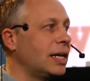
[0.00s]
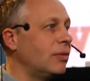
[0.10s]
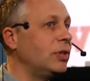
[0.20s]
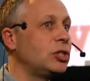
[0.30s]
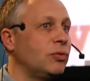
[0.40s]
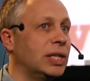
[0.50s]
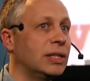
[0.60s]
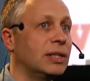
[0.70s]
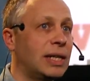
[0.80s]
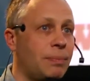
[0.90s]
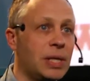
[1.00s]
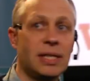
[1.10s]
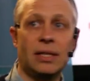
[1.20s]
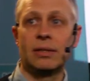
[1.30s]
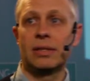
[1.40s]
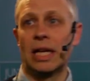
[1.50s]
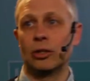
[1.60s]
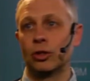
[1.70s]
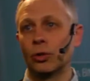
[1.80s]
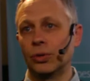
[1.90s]
which will represent
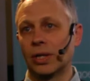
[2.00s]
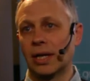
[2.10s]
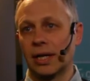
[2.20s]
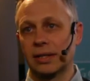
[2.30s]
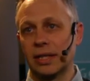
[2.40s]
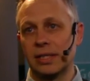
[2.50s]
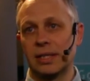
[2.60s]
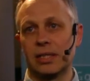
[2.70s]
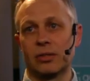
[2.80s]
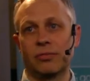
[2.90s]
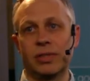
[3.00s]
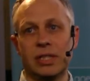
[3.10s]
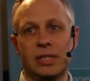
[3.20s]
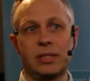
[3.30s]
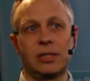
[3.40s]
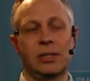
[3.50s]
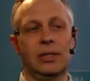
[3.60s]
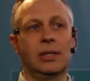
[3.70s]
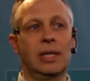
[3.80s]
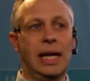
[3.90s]
and show the characteristics of these
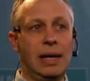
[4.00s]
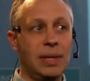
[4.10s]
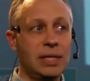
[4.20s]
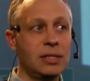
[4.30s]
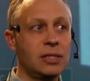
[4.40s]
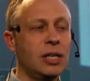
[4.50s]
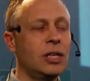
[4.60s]
elements.